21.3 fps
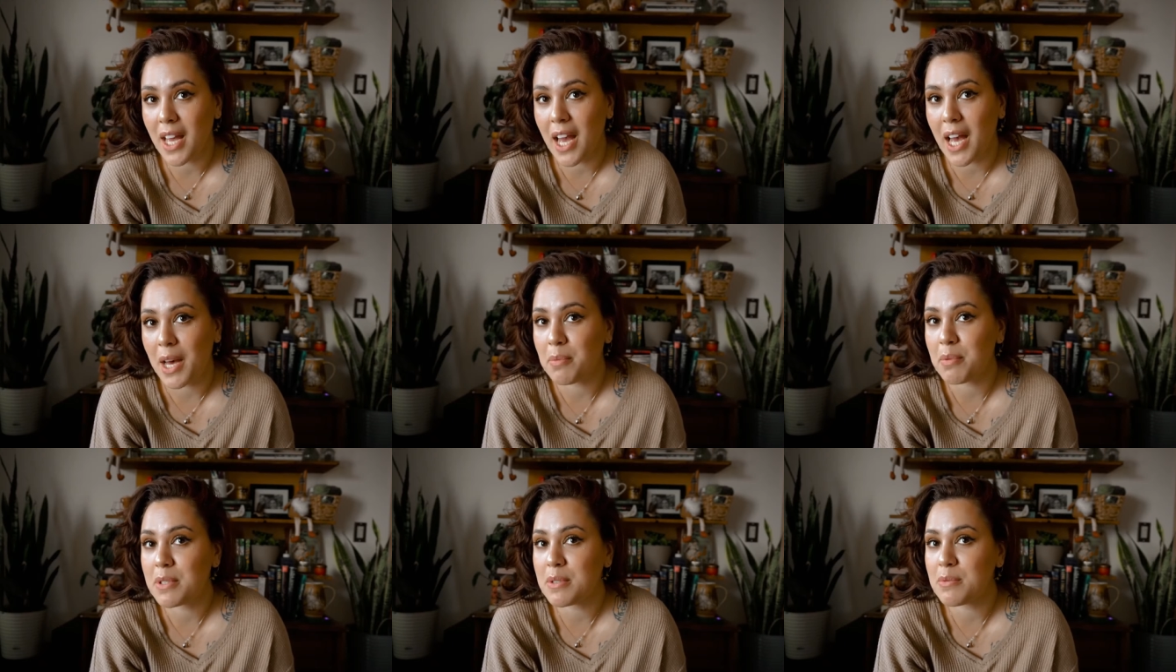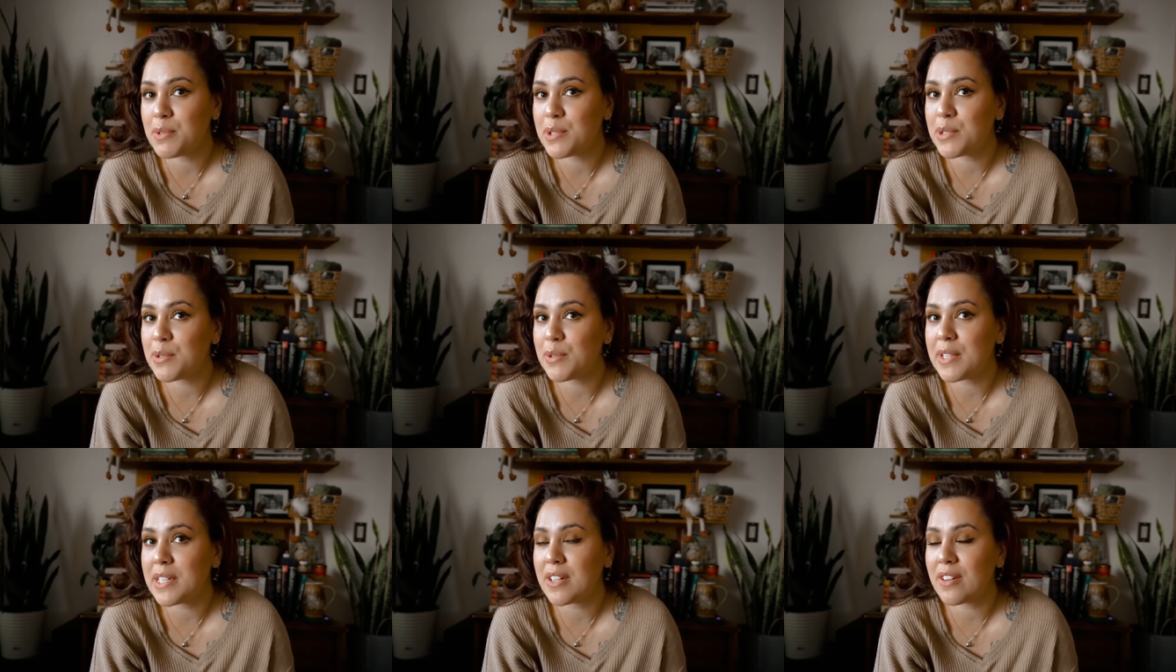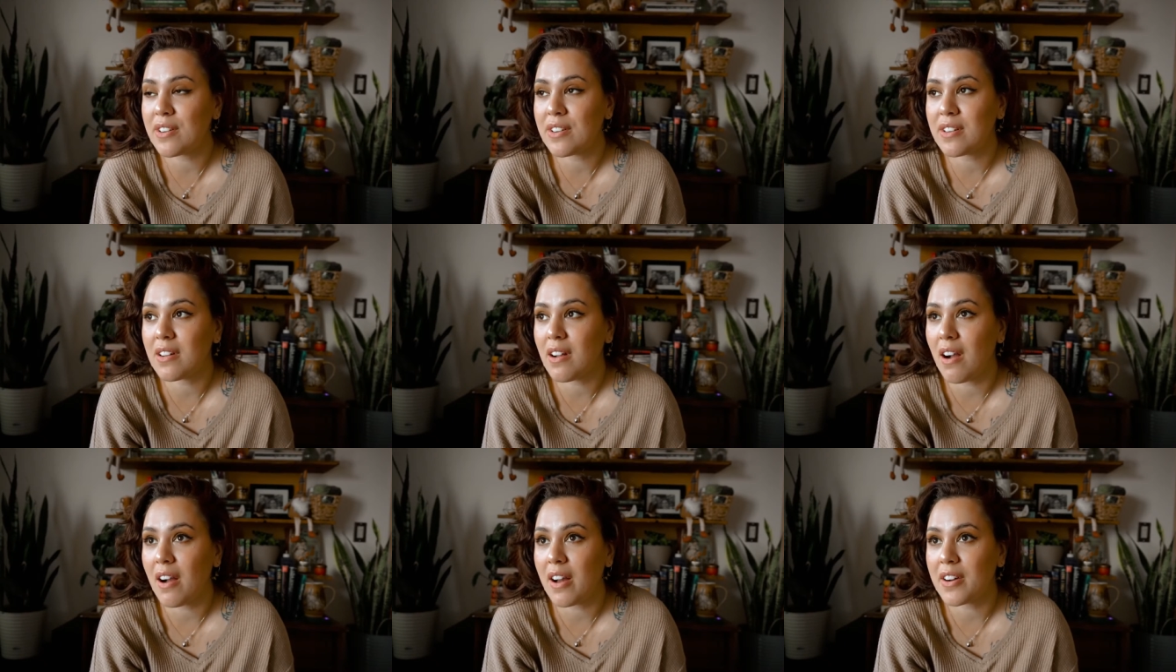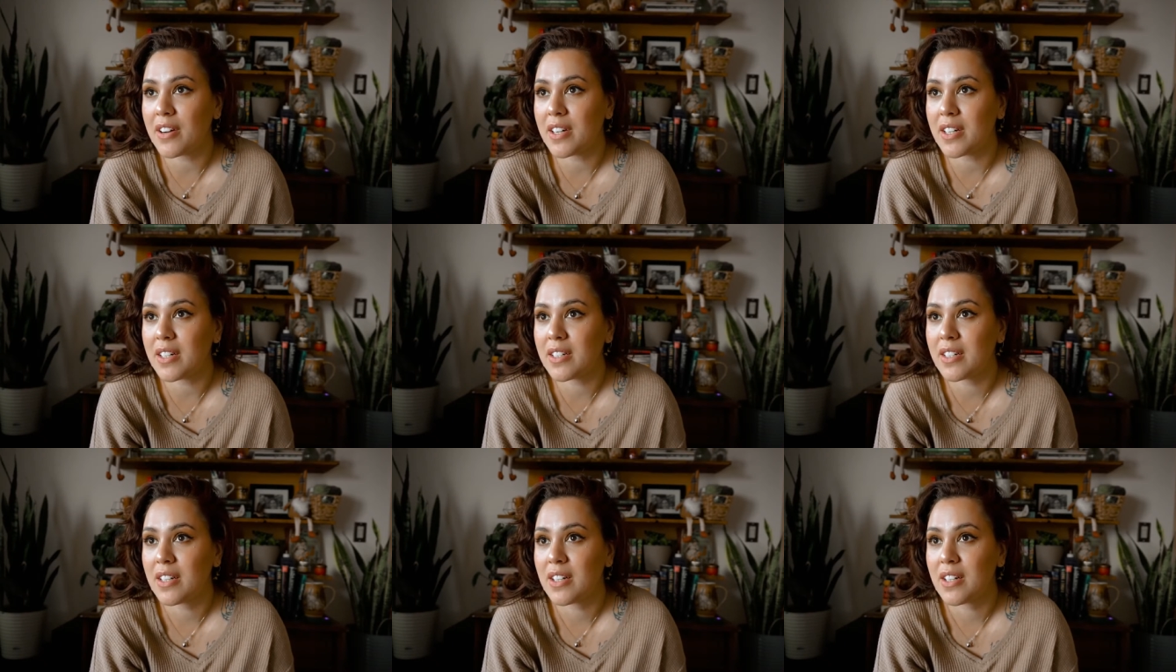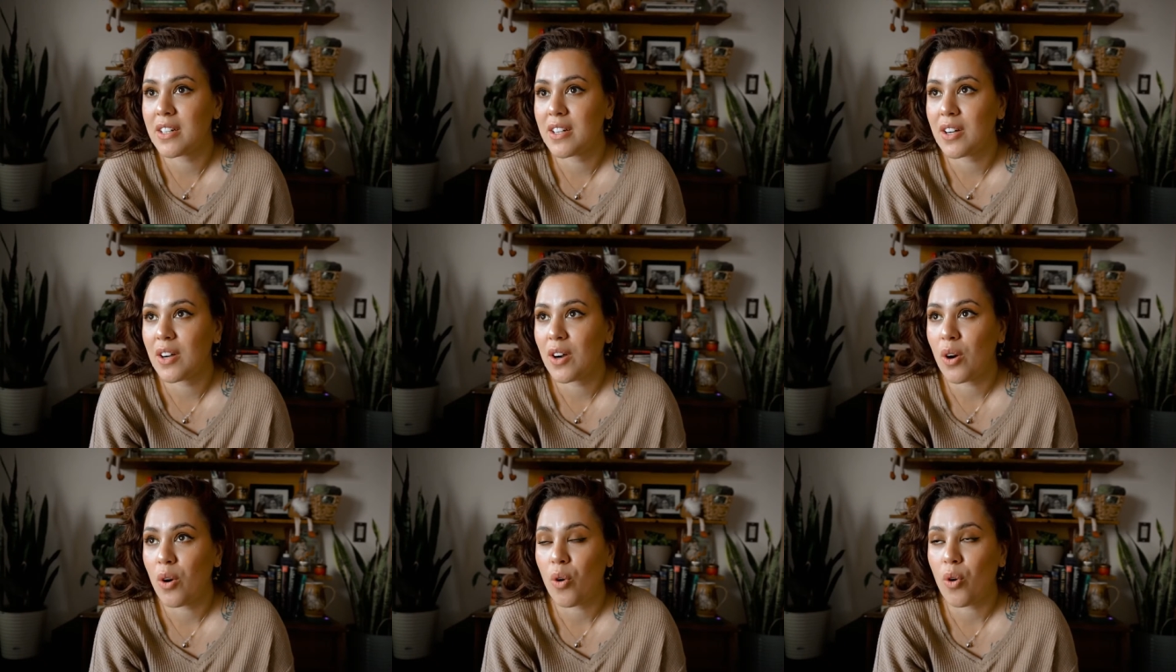happened between her and Connor,
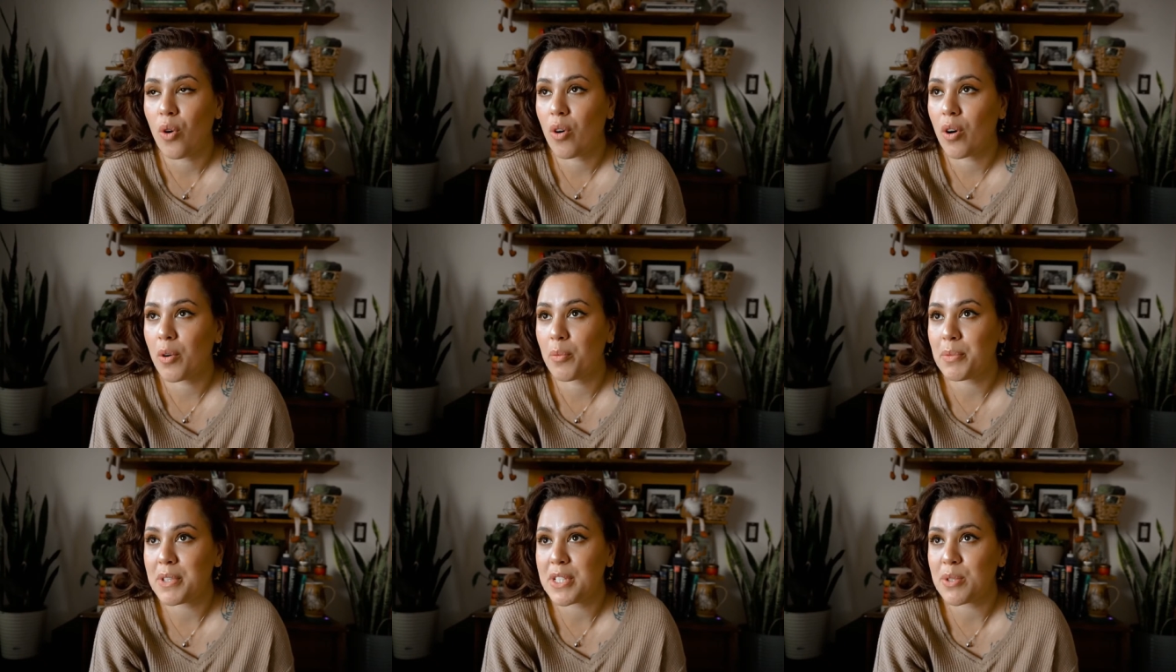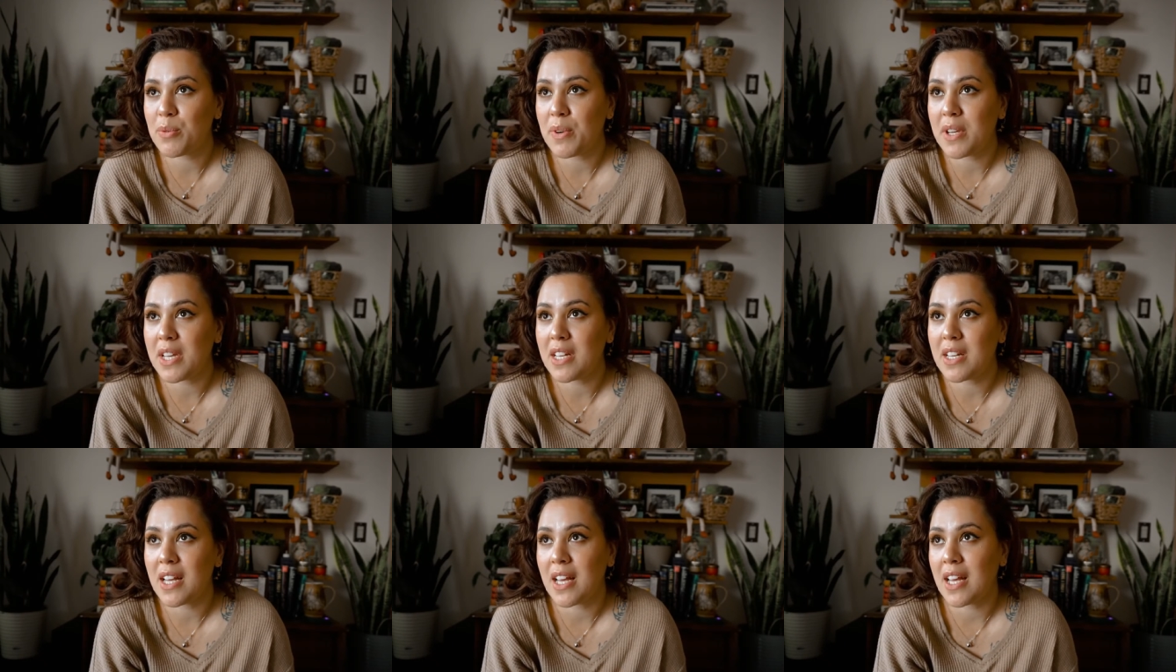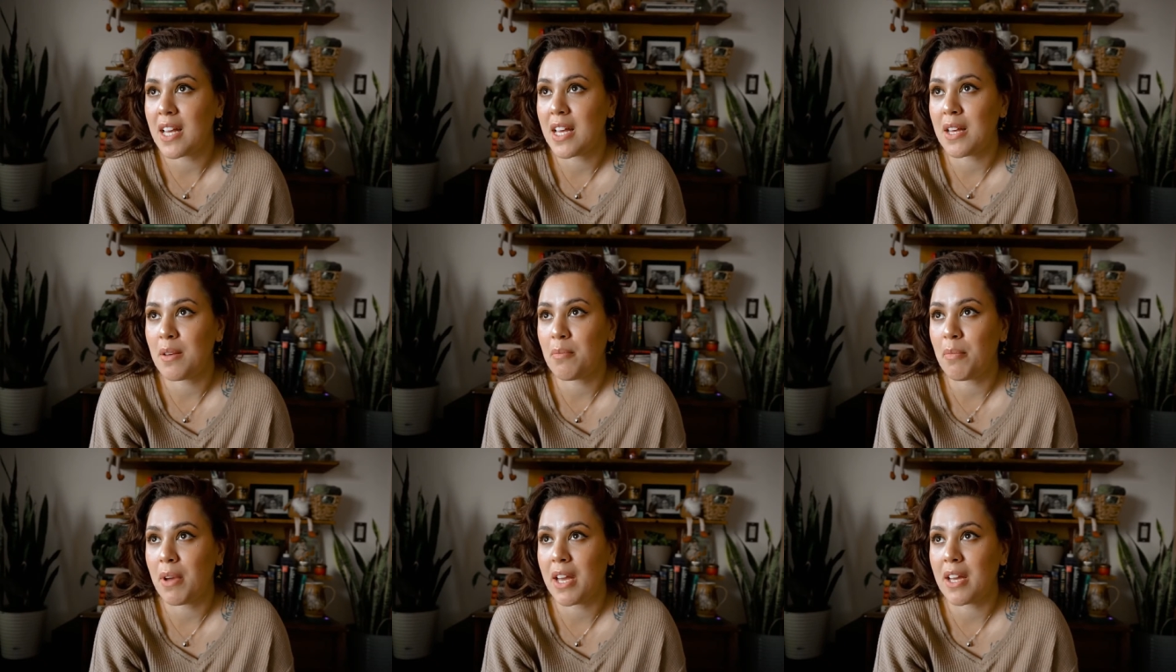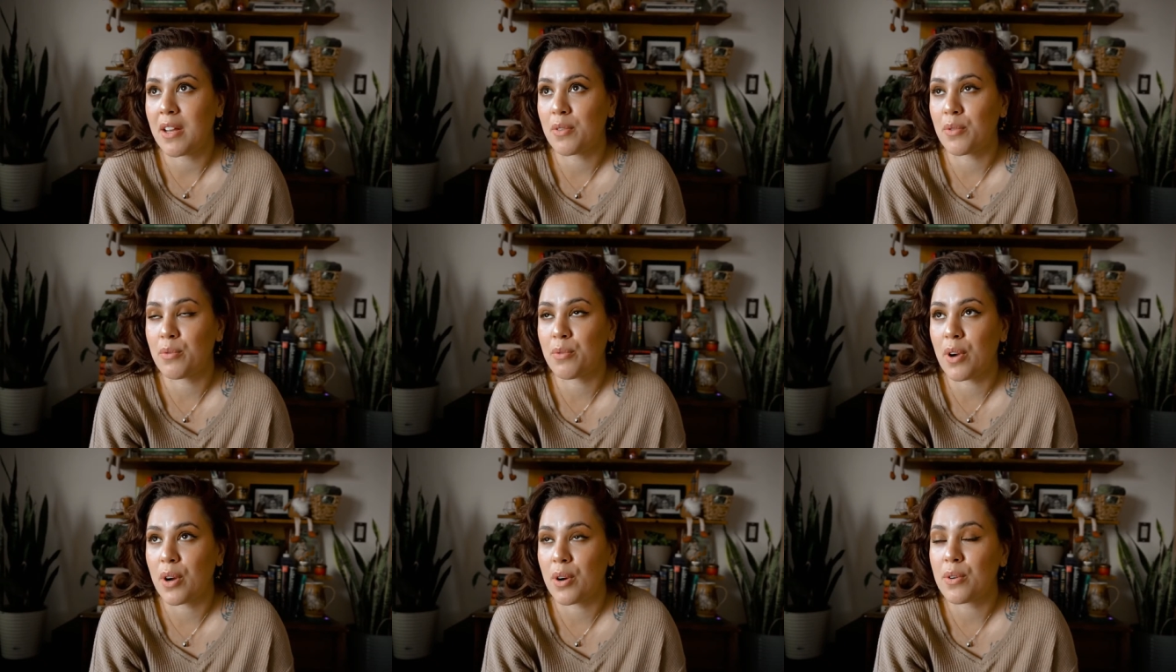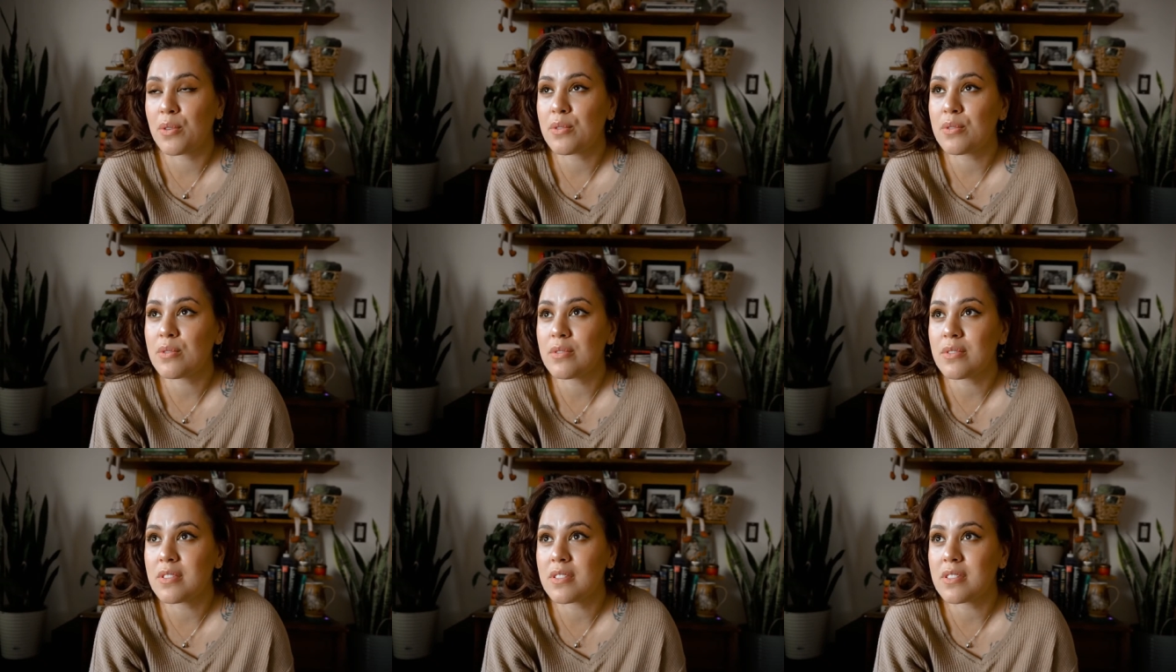or between him and
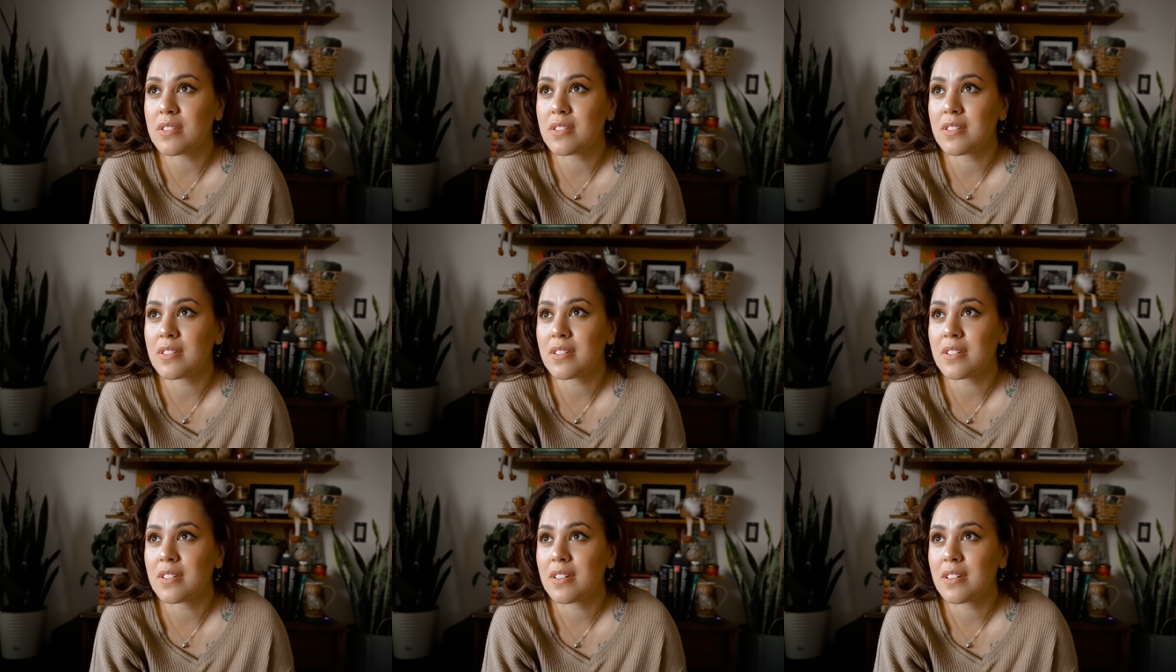Rose.